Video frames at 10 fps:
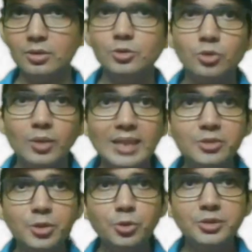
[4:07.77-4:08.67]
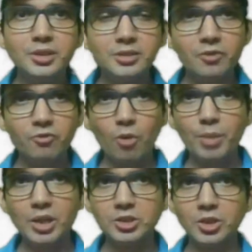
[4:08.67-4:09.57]
So let's use this
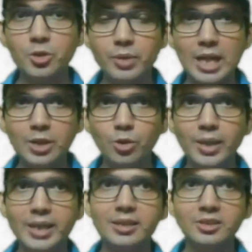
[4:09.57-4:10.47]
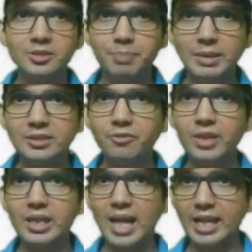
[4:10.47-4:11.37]
information to calculate specific